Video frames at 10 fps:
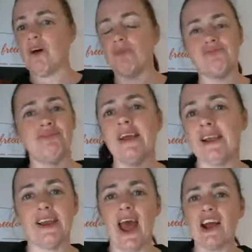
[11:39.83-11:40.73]
I'm
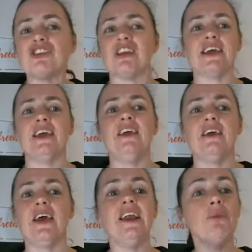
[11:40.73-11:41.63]
really actually,
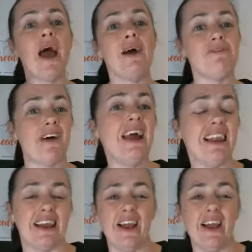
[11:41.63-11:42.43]
in a way, I'm failing.